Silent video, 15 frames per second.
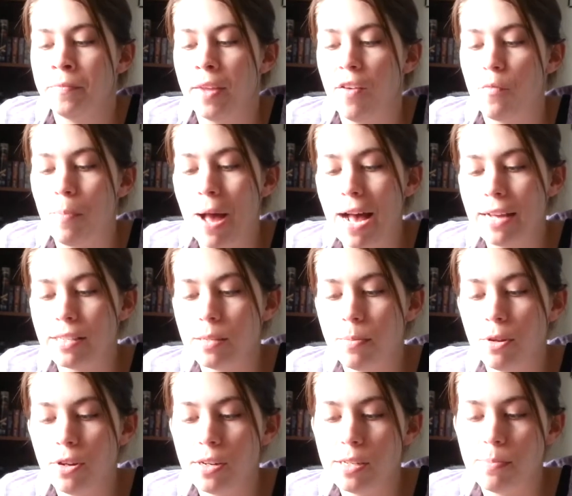If
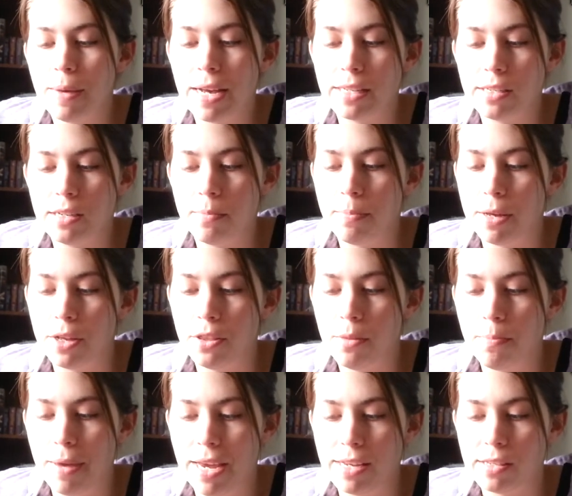possible, it is best to build the
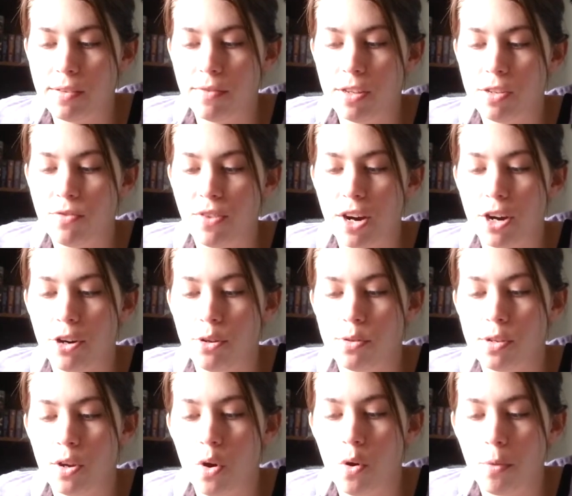base of this fire
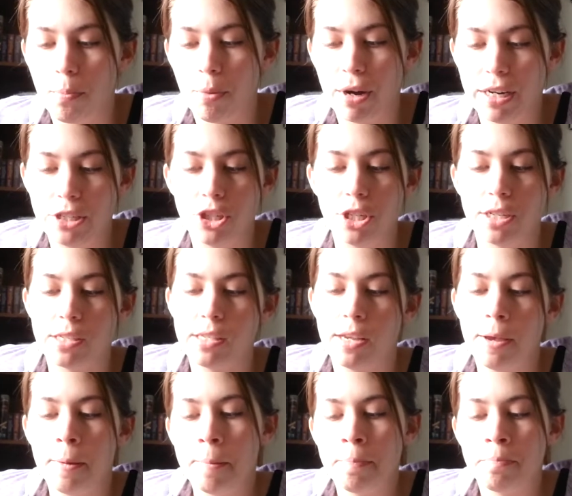using oak branches.
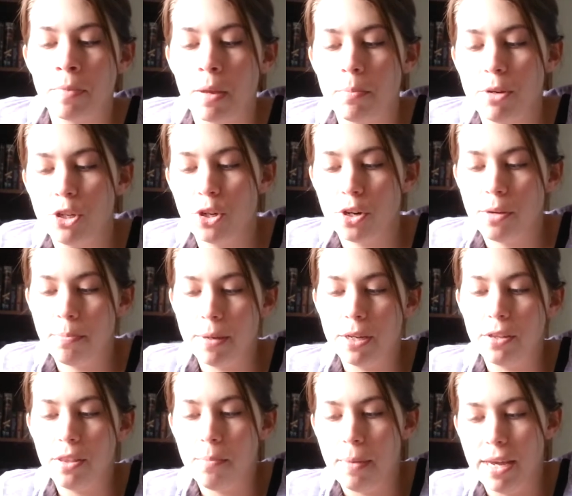Be sure to
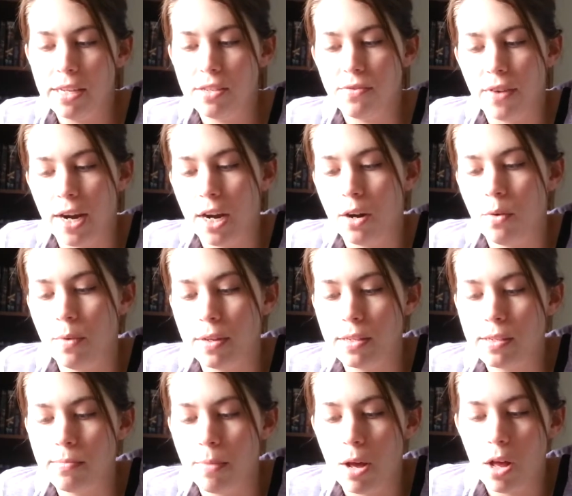build the base fire with
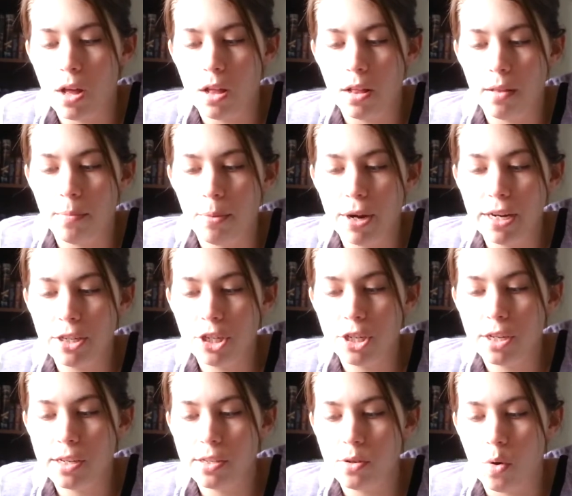small
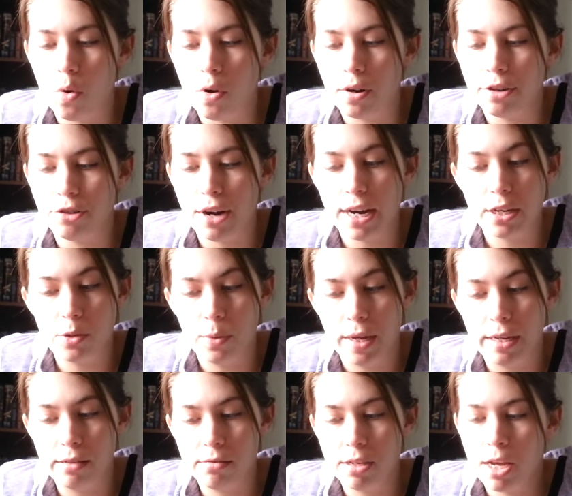branches or dried
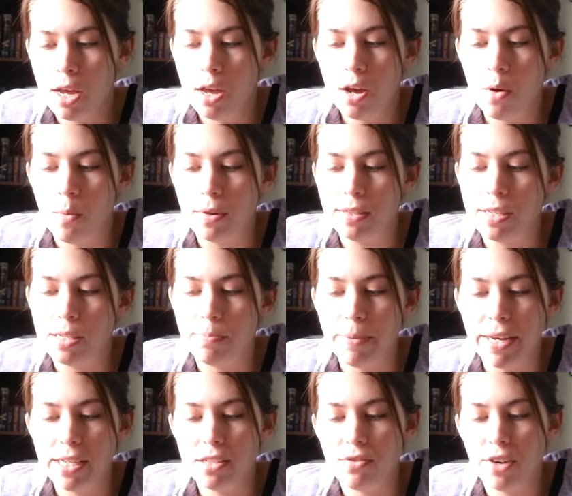twigs. Once this
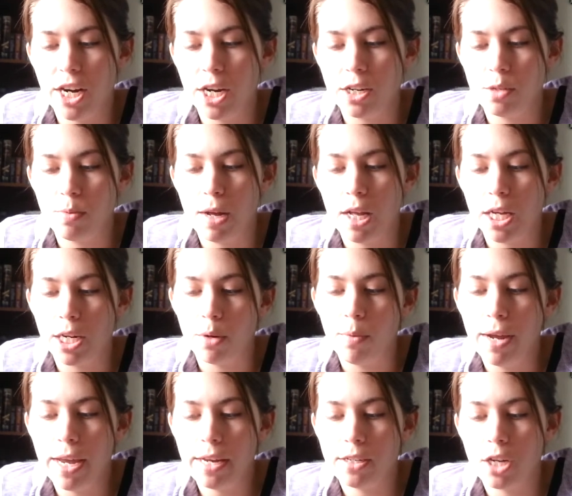base fire is well
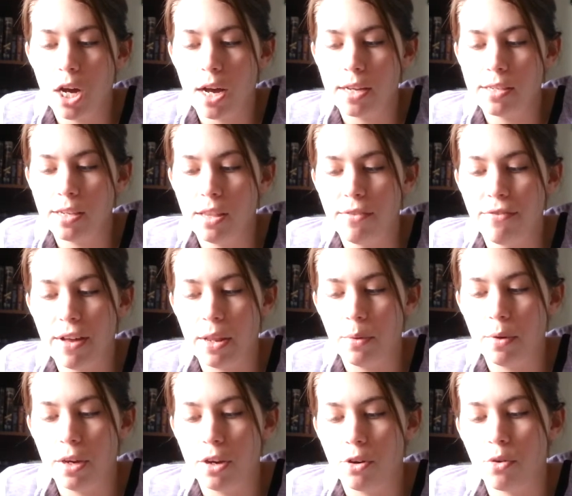underway, toss in the
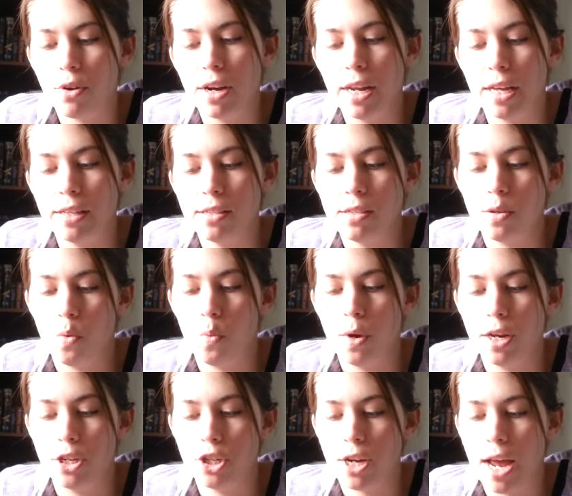following ingredients,
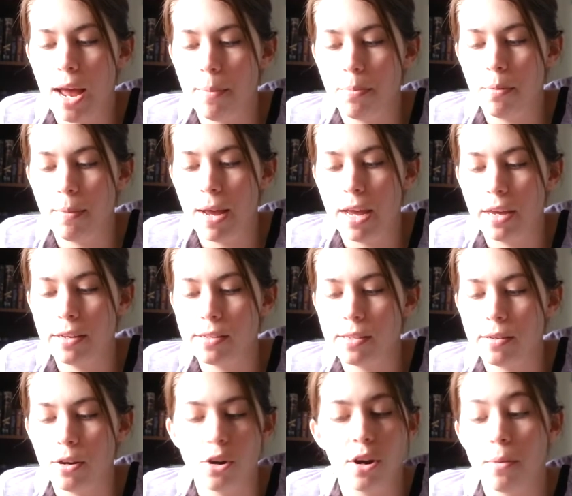which comprise
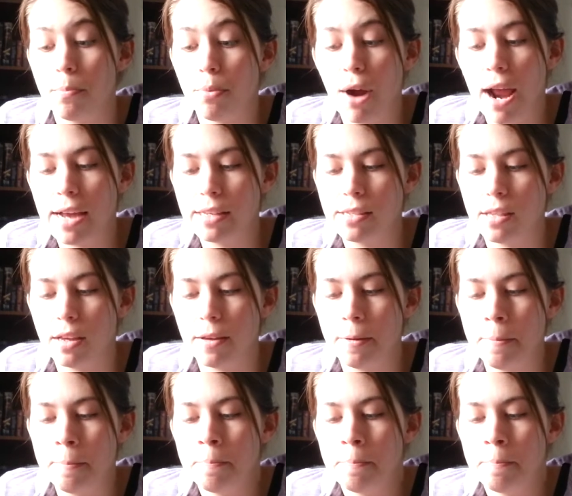the